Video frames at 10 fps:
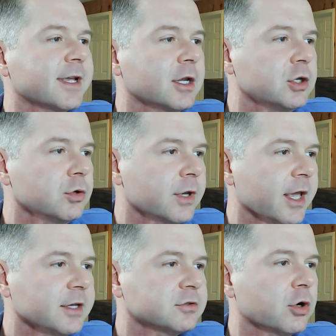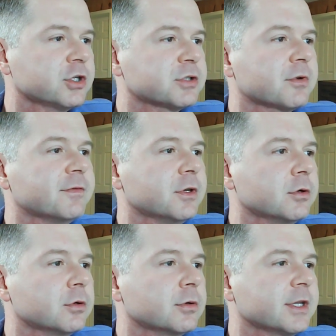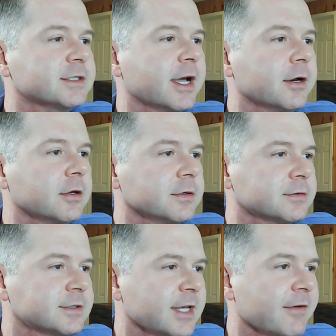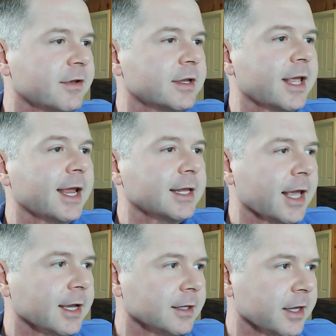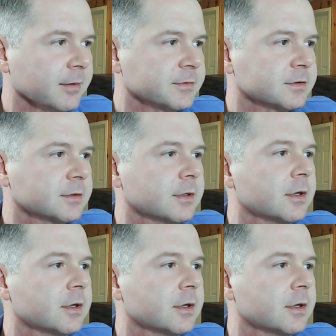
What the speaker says: like a new case or just review the Title 7 ADA claims?